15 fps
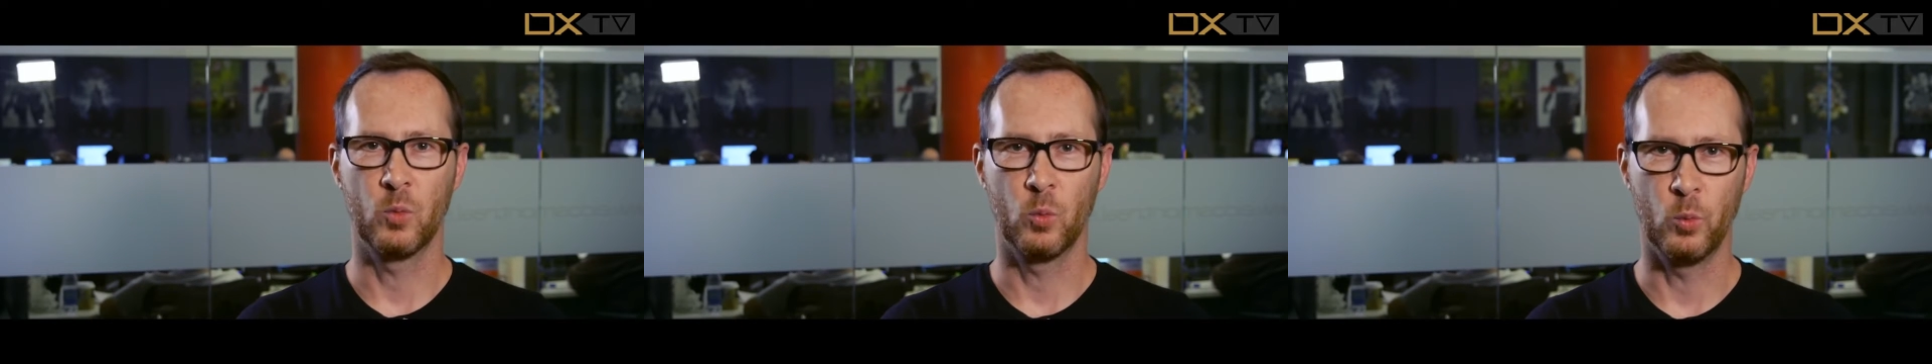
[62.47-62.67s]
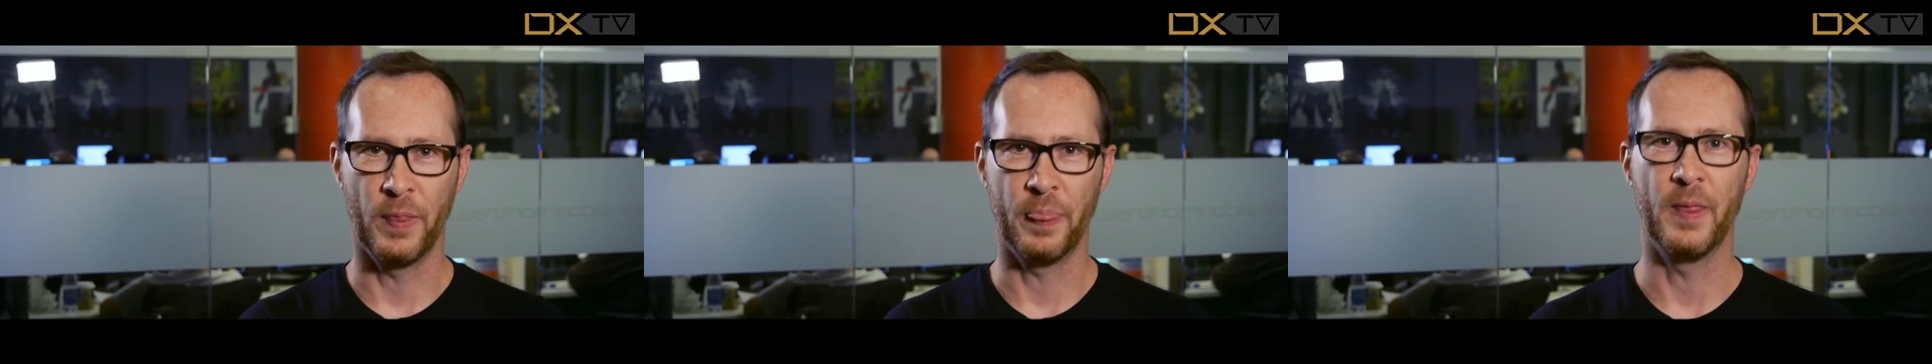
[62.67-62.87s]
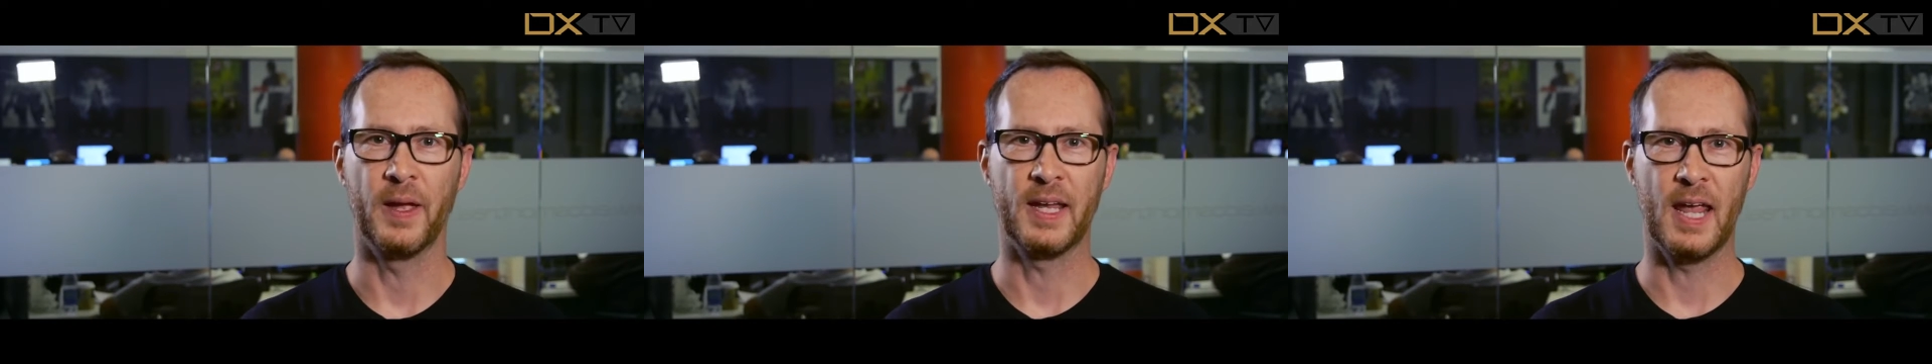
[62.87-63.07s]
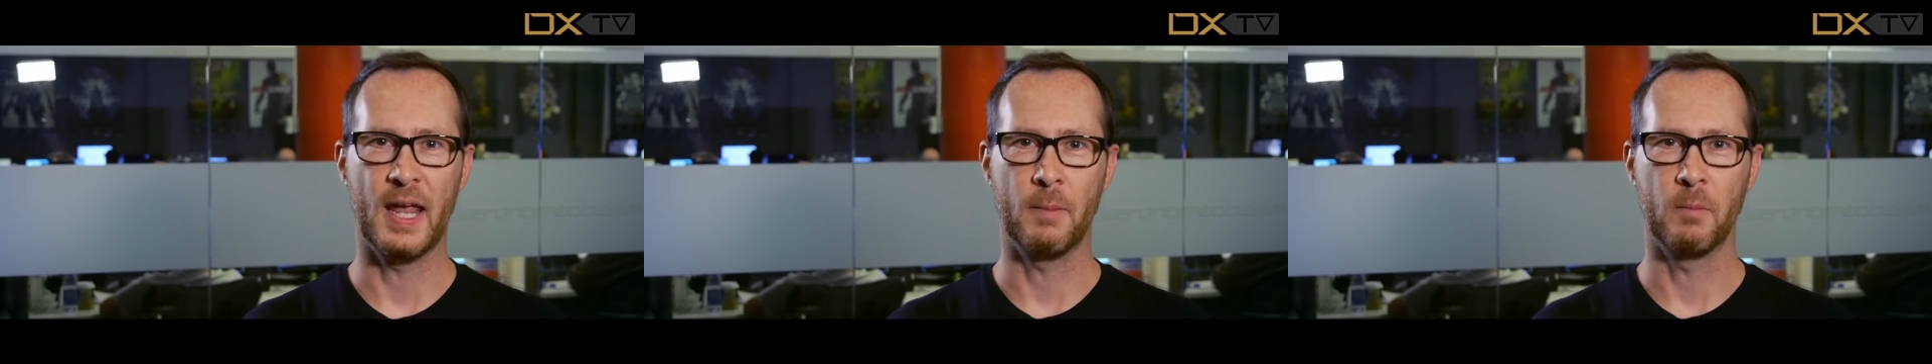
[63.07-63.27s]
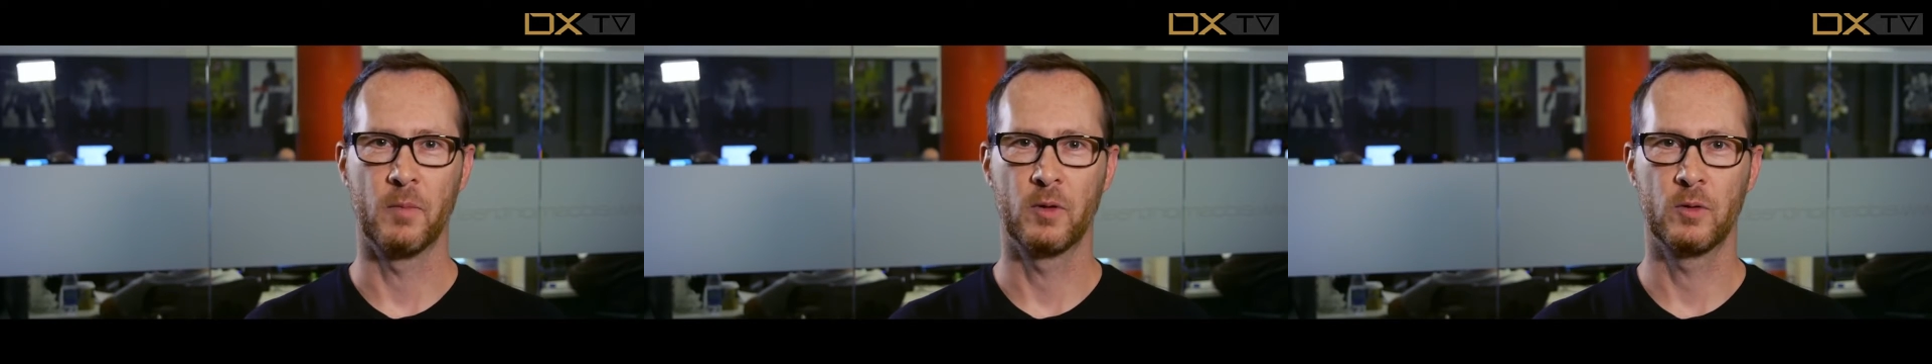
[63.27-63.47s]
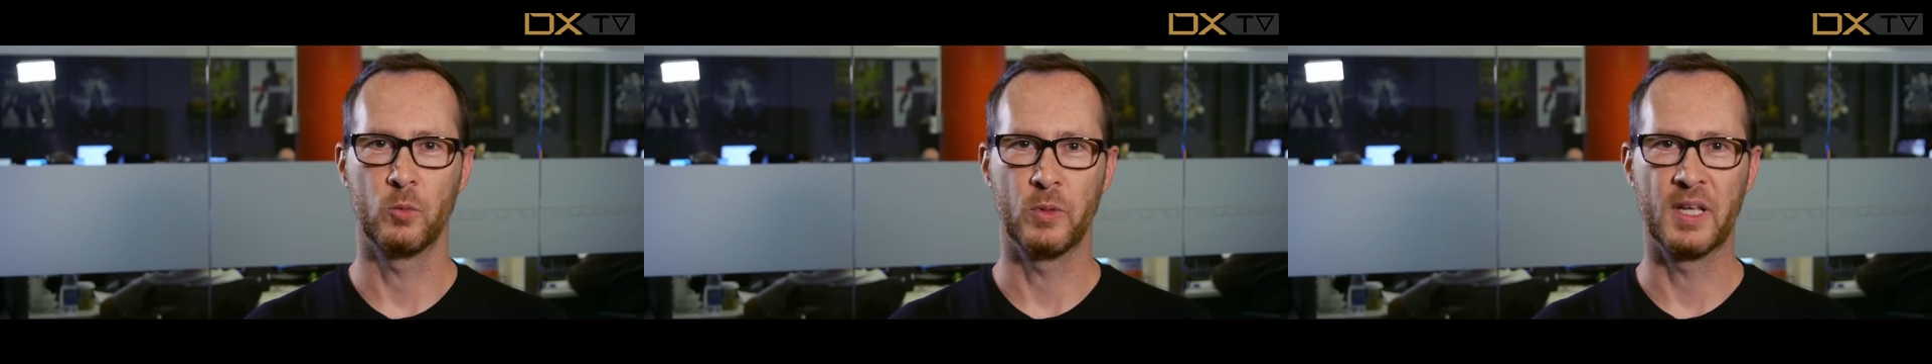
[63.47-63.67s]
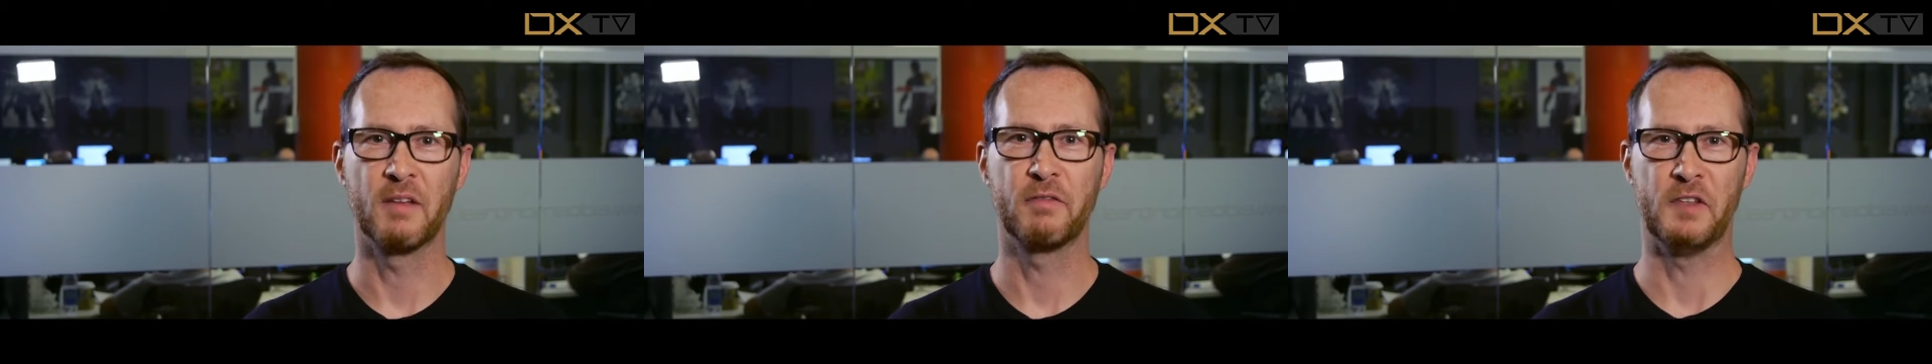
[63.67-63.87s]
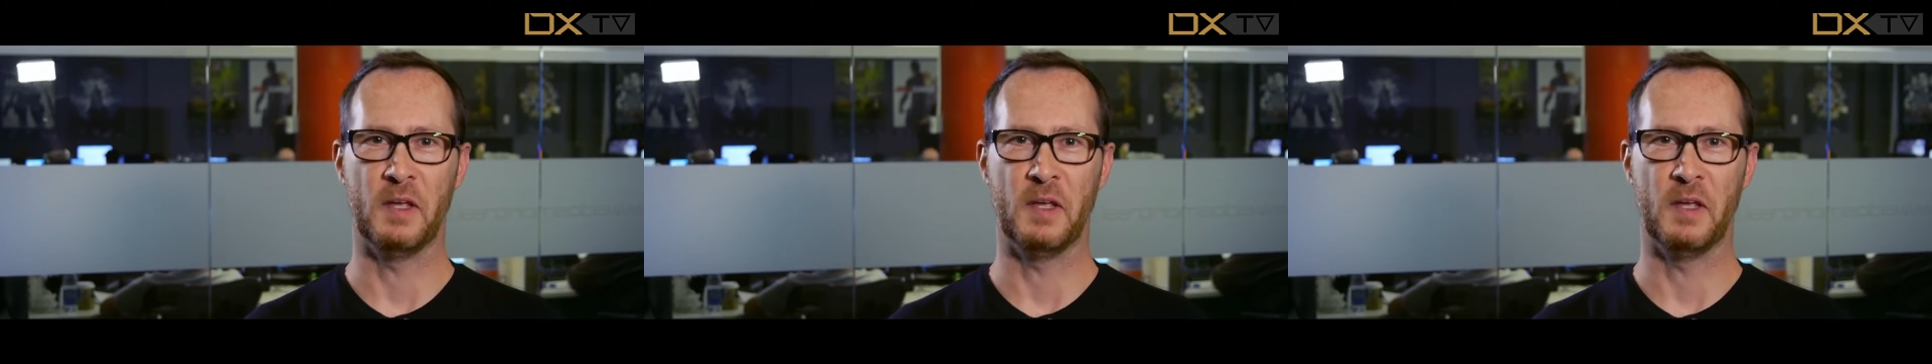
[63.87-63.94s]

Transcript: with the game. We give